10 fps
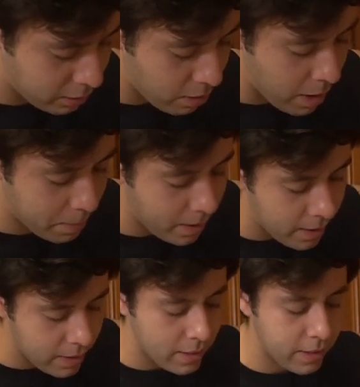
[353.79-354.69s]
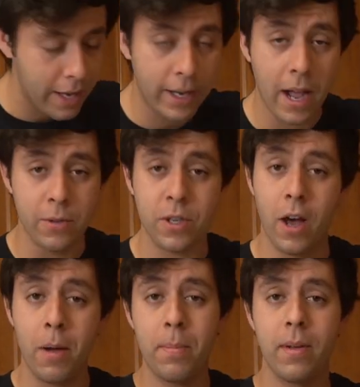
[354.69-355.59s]
crock pot counts
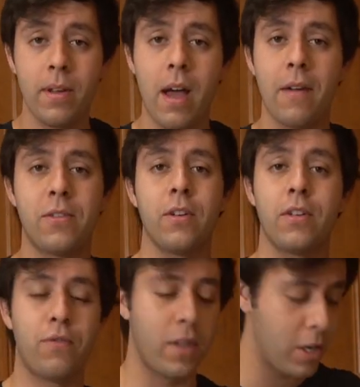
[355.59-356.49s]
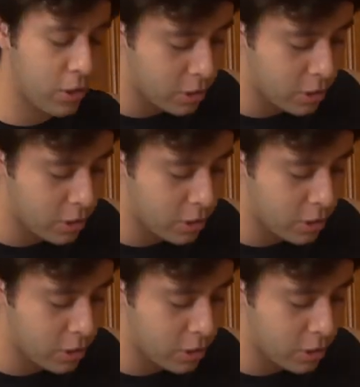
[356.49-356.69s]
up after it's finished.